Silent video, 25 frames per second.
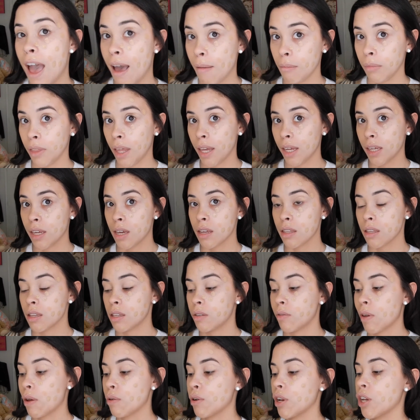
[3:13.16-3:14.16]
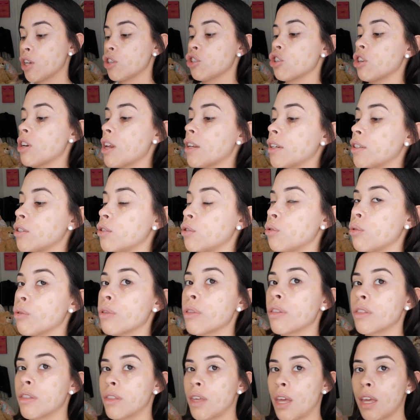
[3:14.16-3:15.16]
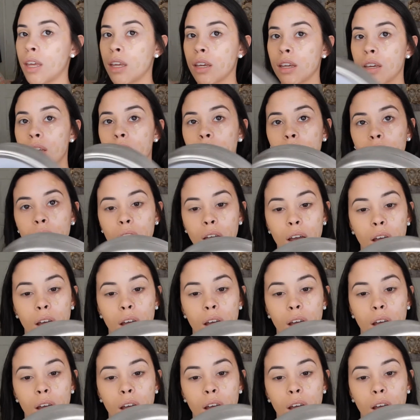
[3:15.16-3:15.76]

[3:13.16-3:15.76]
am liking this foundation. I do think